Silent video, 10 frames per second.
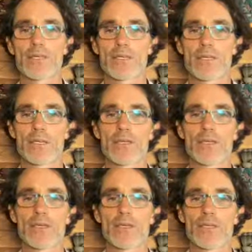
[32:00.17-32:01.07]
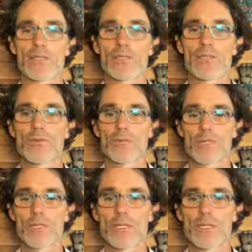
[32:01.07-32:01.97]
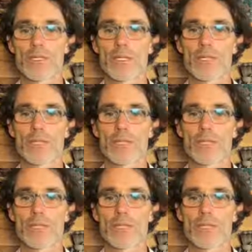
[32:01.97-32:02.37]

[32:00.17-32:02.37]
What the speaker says: and then just use a bunch of it.